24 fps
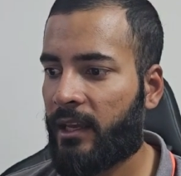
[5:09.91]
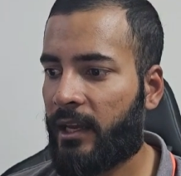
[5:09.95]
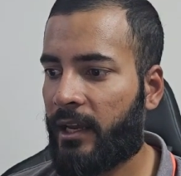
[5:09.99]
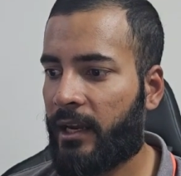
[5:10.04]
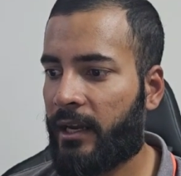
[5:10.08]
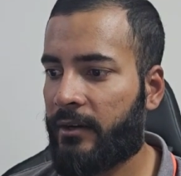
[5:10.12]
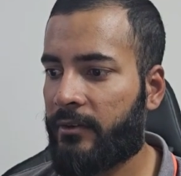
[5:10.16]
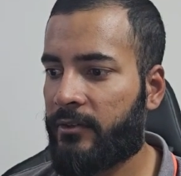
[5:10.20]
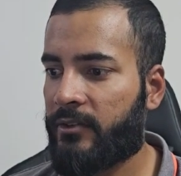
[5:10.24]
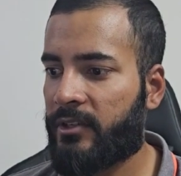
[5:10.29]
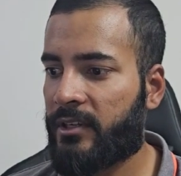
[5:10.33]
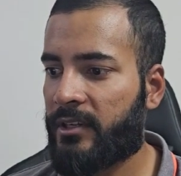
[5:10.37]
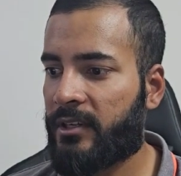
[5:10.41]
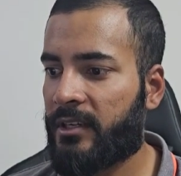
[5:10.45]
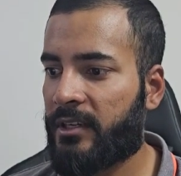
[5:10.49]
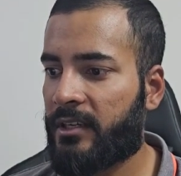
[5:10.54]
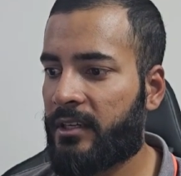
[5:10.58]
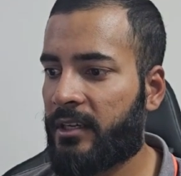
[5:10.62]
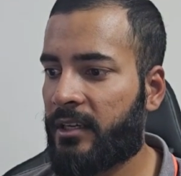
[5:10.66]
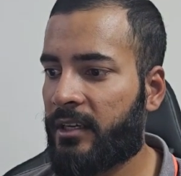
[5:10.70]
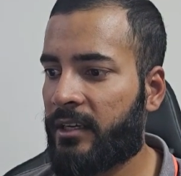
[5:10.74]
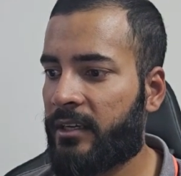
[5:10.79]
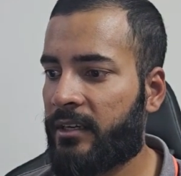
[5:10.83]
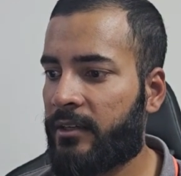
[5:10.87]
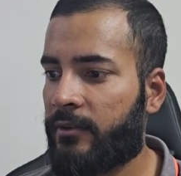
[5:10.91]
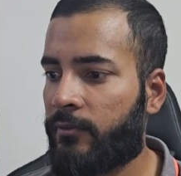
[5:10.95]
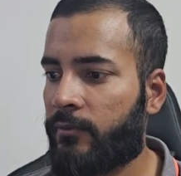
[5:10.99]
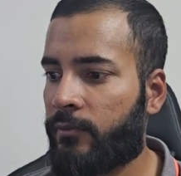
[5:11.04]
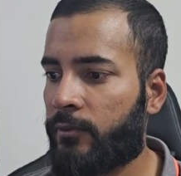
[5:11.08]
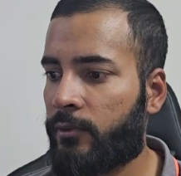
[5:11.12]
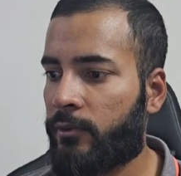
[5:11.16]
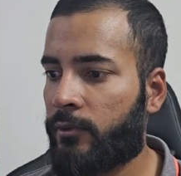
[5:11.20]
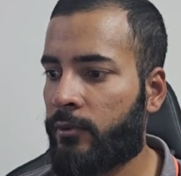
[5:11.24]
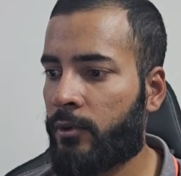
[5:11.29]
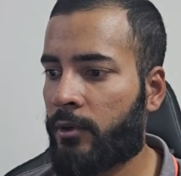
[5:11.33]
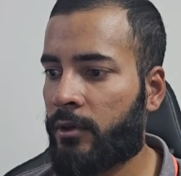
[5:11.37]
and generating it
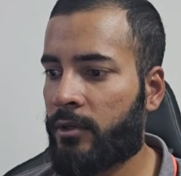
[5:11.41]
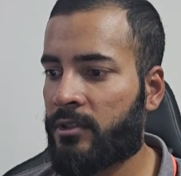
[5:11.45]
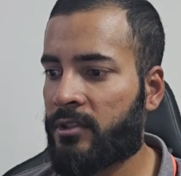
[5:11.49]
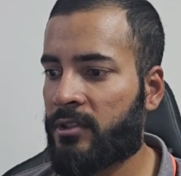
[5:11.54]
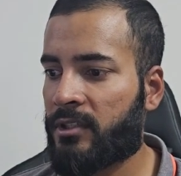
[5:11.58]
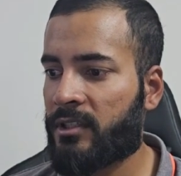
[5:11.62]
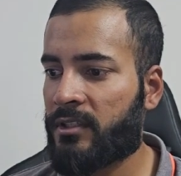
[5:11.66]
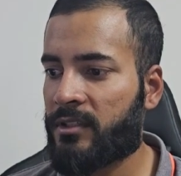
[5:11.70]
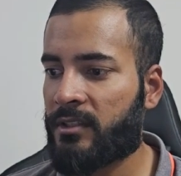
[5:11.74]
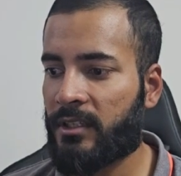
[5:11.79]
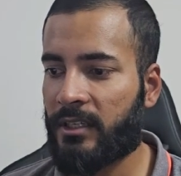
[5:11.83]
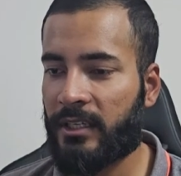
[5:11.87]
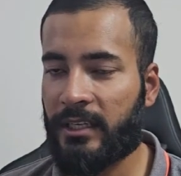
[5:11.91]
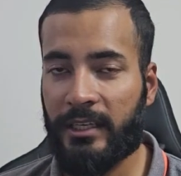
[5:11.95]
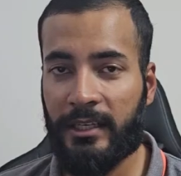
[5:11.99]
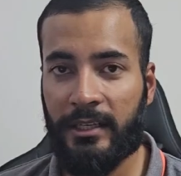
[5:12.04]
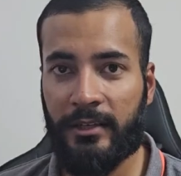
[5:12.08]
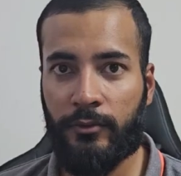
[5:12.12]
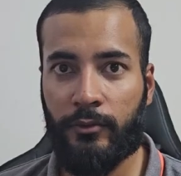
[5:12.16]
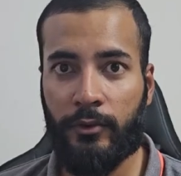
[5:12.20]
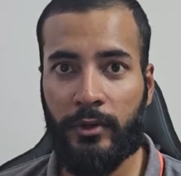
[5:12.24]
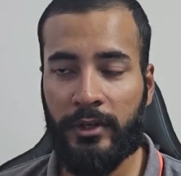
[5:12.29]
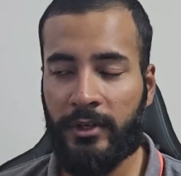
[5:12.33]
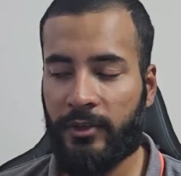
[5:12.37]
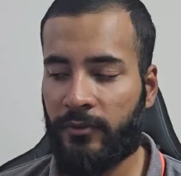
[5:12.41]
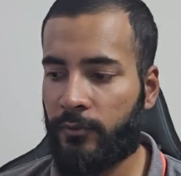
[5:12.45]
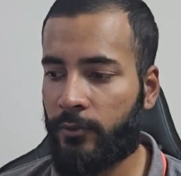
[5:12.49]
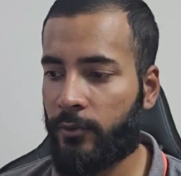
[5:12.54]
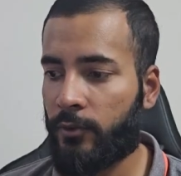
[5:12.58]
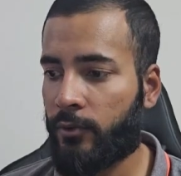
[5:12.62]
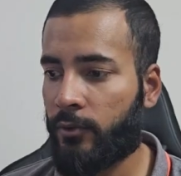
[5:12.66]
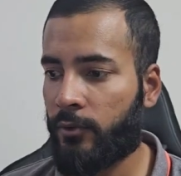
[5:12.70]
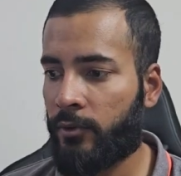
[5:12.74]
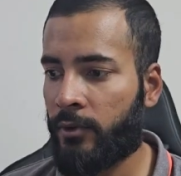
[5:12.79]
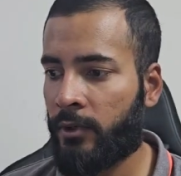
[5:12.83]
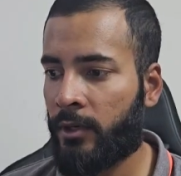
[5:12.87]
would cost us again
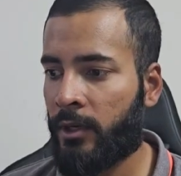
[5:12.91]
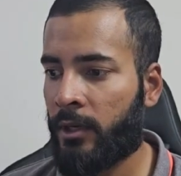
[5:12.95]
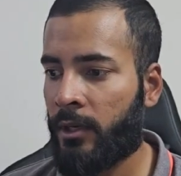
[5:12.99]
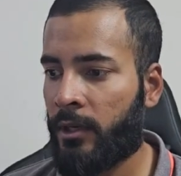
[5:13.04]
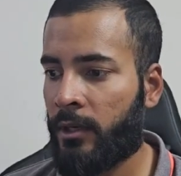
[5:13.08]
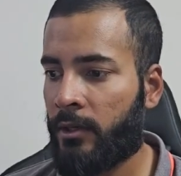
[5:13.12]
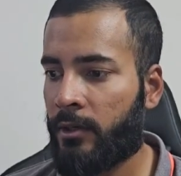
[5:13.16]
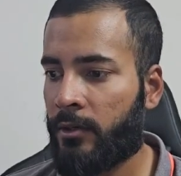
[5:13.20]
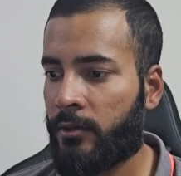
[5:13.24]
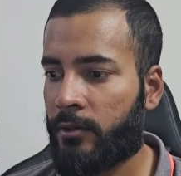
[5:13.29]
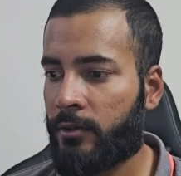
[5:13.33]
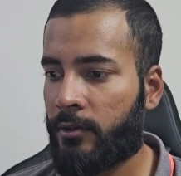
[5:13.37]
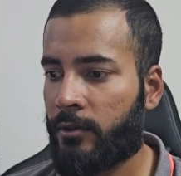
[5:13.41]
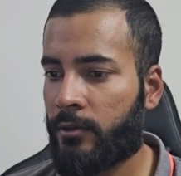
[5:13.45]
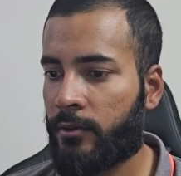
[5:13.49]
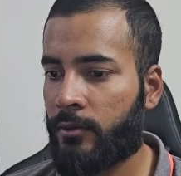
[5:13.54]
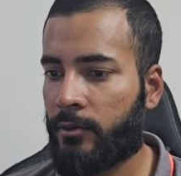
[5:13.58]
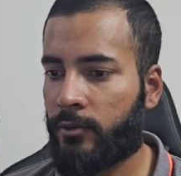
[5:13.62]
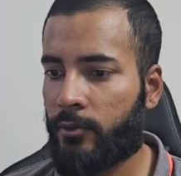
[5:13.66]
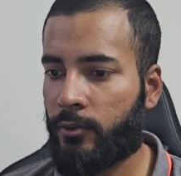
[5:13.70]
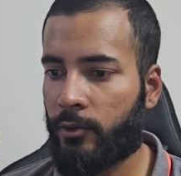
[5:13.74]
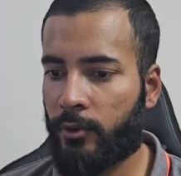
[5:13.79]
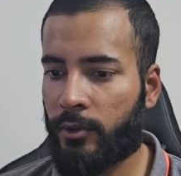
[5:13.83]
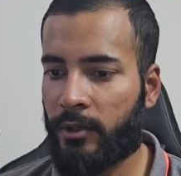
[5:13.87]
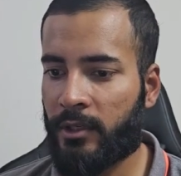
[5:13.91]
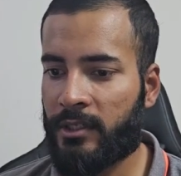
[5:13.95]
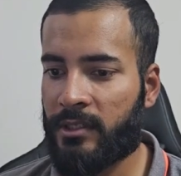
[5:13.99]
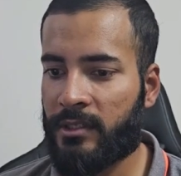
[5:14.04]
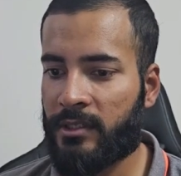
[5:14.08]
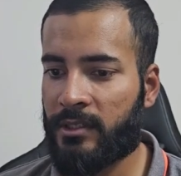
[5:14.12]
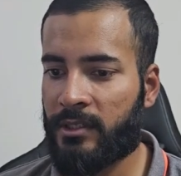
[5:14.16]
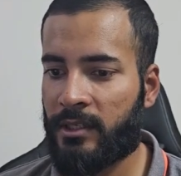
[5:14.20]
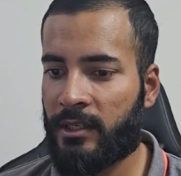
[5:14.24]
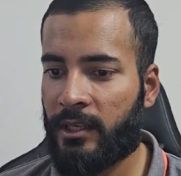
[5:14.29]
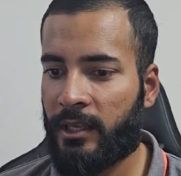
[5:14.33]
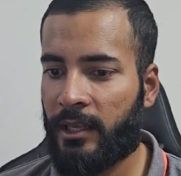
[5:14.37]
24
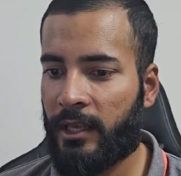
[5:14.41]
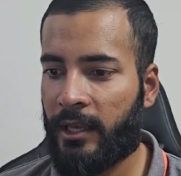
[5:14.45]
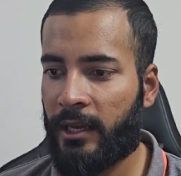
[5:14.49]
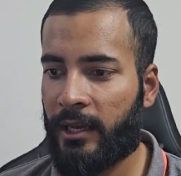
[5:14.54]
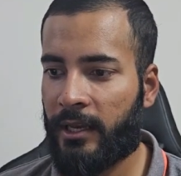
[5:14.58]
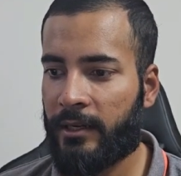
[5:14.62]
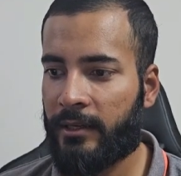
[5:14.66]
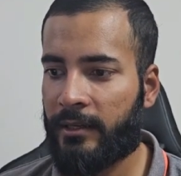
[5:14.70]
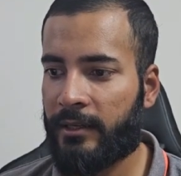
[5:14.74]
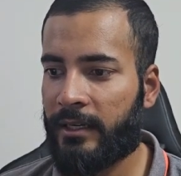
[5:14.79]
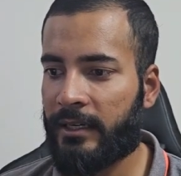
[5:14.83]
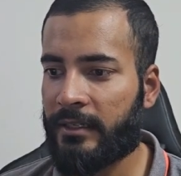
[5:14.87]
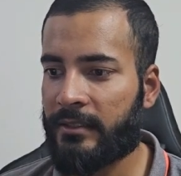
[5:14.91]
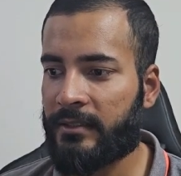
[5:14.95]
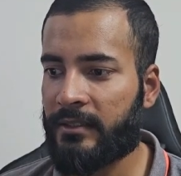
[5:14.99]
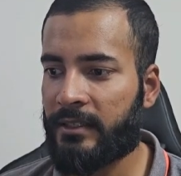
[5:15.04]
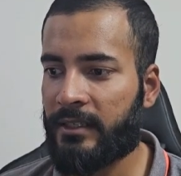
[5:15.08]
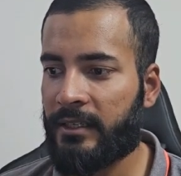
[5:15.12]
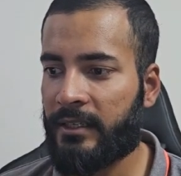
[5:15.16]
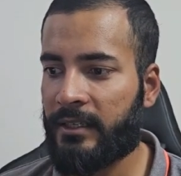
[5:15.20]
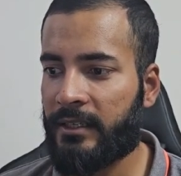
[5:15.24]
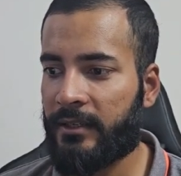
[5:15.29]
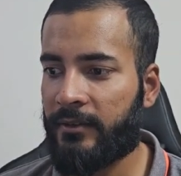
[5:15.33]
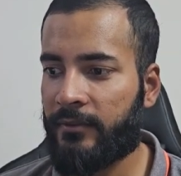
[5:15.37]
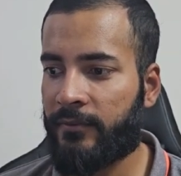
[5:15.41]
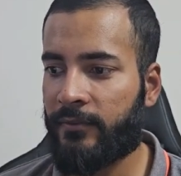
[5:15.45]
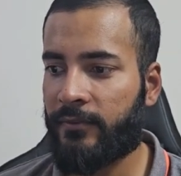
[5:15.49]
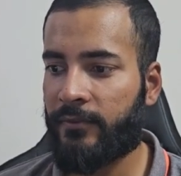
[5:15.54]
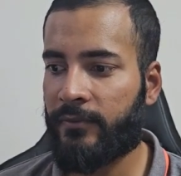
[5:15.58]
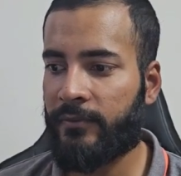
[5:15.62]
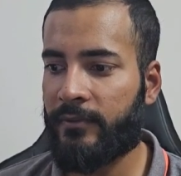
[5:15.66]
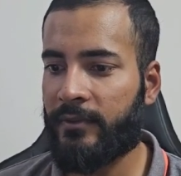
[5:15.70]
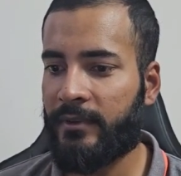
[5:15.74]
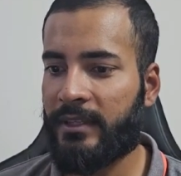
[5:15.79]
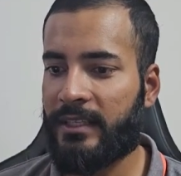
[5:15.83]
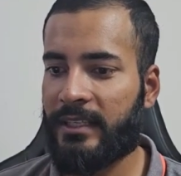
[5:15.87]
tokens. And let's see
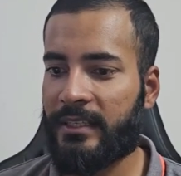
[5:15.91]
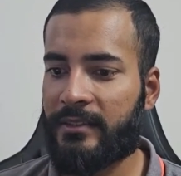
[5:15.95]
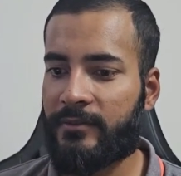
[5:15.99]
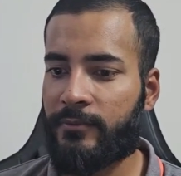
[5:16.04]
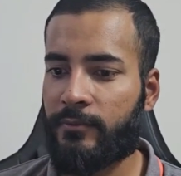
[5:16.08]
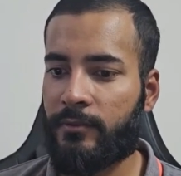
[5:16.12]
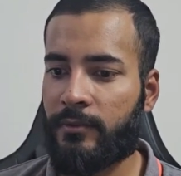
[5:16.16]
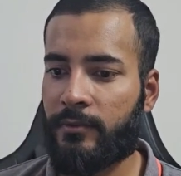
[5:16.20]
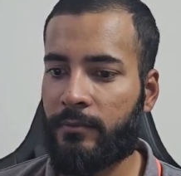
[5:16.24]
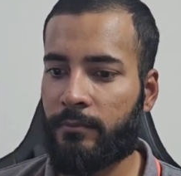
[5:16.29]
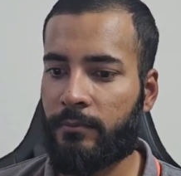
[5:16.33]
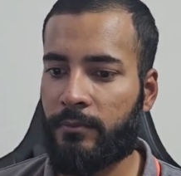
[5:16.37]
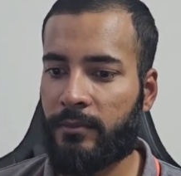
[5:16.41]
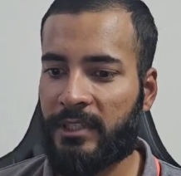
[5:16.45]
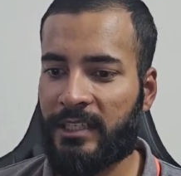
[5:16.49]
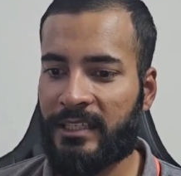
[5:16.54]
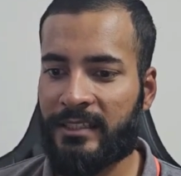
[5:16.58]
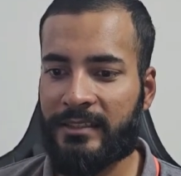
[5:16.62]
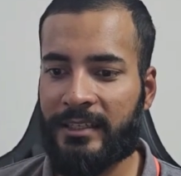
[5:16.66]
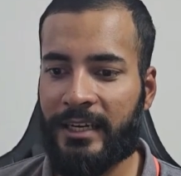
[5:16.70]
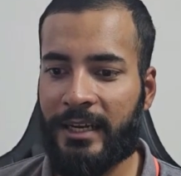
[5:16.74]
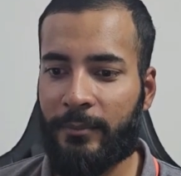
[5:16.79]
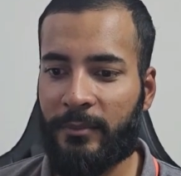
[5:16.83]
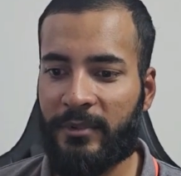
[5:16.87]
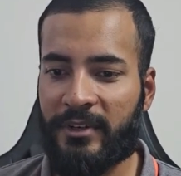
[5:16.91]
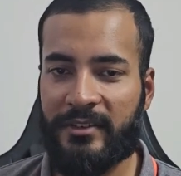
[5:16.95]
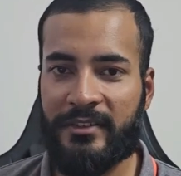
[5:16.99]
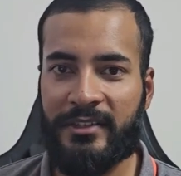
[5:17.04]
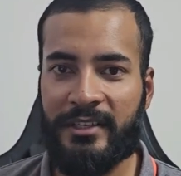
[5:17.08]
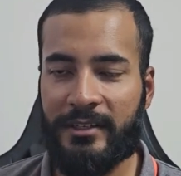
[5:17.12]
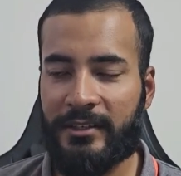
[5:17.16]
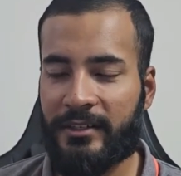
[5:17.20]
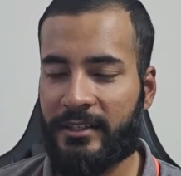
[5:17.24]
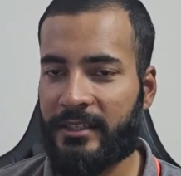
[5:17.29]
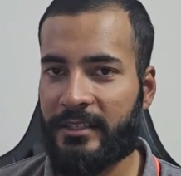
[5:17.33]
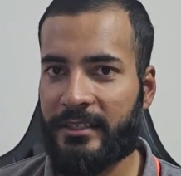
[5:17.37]
if this time it
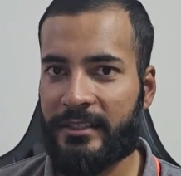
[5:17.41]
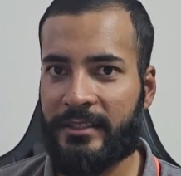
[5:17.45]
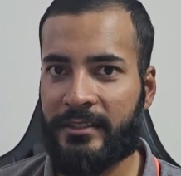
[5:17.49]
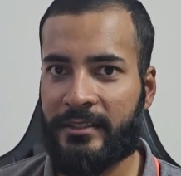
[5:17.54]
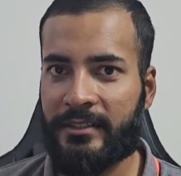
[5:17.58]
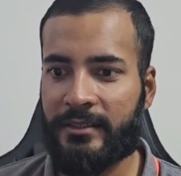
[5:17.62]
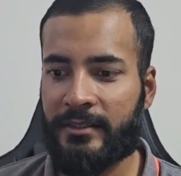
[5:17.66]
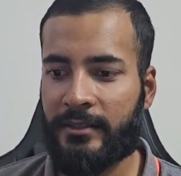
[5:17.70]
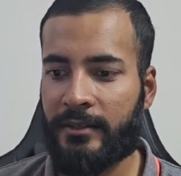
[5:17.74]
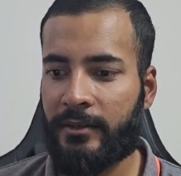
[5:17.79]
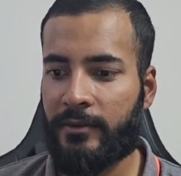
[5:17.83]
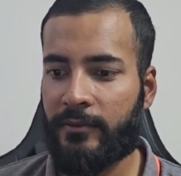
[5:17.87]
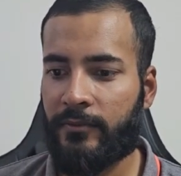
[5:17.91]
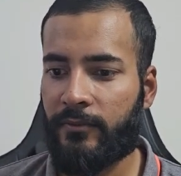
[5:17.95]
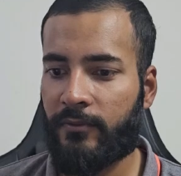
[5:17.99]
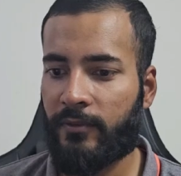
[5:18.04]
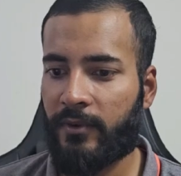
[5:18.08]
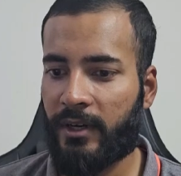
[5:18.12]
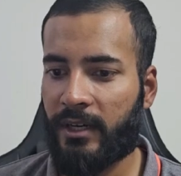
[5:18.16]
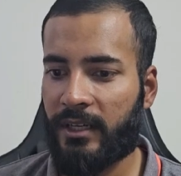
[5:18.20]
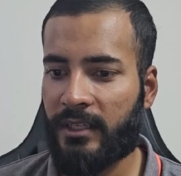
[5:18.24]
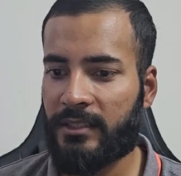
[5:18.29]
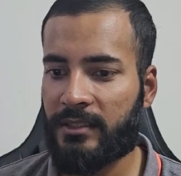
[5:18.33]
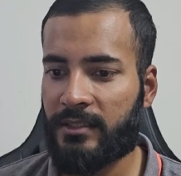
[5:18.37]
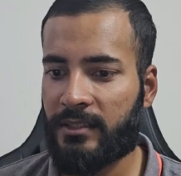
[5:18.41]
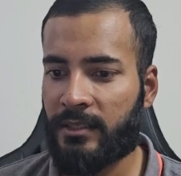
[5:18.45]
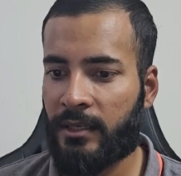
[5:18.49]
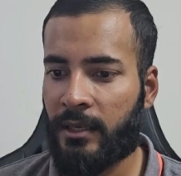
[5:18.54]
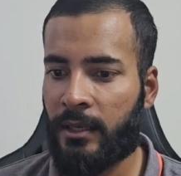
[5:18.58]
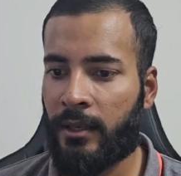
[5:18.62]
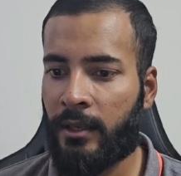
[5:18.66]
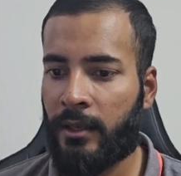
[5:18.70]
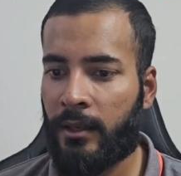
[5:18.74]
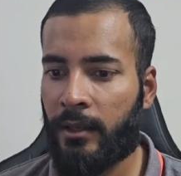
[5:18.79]
generates fast.